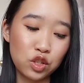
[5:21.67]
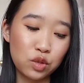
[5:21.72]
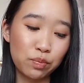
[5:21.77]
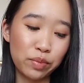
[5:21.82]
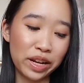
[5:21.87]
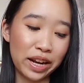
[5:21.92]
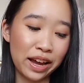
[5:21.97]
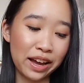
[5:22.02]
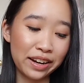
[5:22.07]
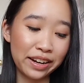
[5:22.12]
But
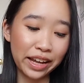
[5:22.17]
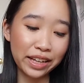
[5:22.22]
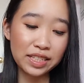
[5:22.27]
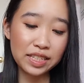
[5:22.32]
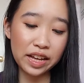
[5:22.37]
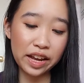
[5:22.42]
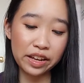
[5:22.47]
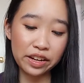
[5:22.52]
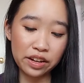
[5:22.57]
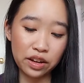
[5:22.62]
next
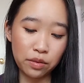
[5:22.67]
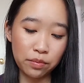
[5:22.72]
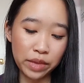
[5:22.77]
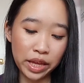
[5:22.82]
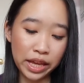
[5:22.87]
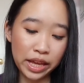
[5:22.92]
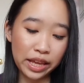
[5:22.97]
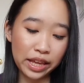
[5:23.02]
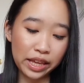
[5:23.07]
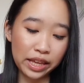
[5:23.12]
item
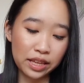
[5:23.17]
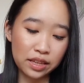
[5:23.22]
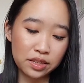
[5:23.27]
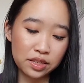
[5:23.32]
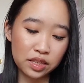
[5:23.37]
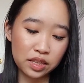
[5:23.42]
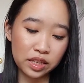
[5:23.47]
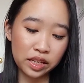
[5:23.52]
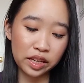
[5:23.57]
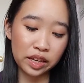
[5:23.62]
is
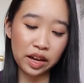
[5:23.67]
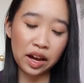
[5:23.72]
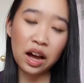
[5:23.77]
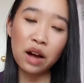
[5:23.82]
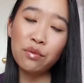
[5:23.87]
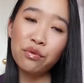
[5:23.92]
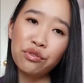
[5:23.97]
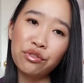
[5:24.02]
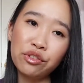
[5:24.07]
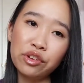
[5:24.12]
the
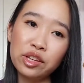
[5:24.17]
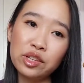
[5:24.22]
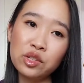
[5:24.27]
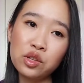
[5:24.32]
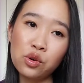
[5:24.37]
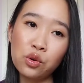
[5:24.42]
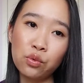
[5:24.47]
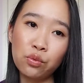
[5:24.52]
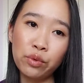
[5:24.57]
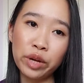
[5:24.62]
Humphreys
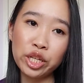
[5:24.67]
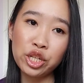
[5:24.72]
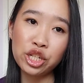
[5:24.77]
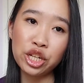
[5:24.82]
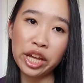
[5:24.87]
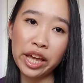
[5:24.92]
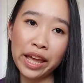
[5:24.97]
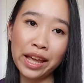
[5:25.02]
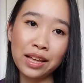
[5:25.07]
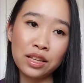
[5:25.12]
Witch
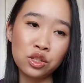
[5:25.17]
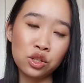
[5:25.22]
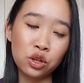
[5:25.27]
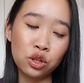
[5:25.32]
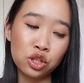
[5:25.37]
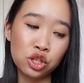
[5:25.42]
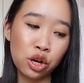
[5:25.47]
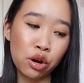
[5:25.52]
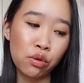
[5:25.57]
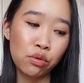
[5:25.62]
Hazel
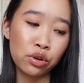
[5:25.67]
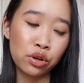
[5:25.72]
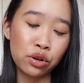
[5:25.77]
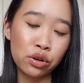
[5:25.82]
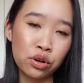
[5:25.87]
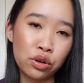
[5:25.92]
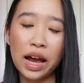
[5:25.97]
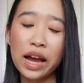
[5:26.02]
Toner.